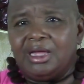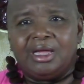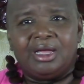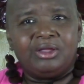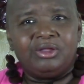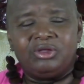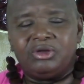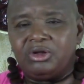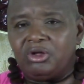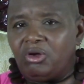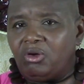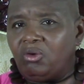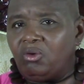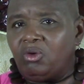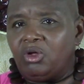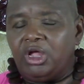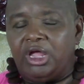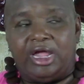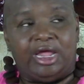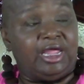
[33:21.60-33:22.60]
You know,
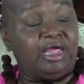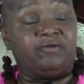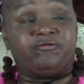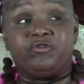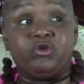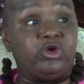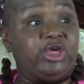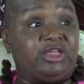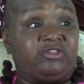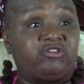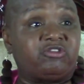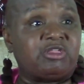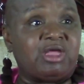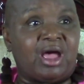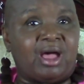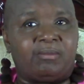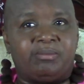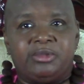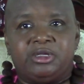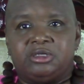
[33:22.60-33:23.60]
if you get
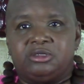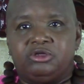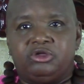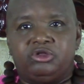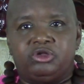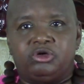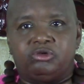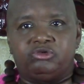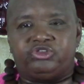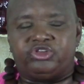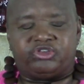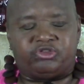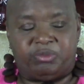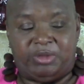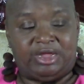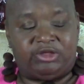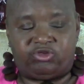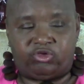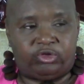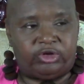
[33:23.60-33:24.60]
stopped, you know, just
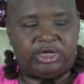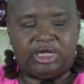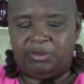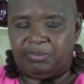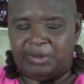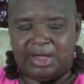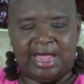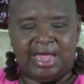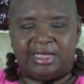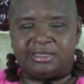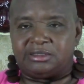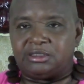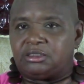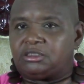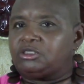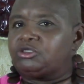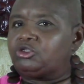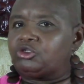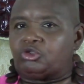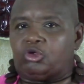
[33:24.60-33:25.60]
make sure you keep your hands
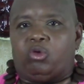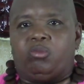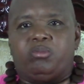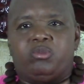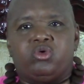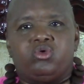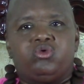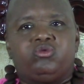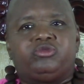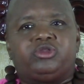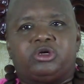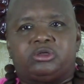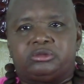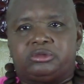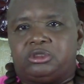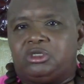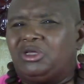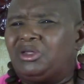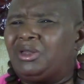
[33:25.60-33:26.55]
under. Don't move. Don't.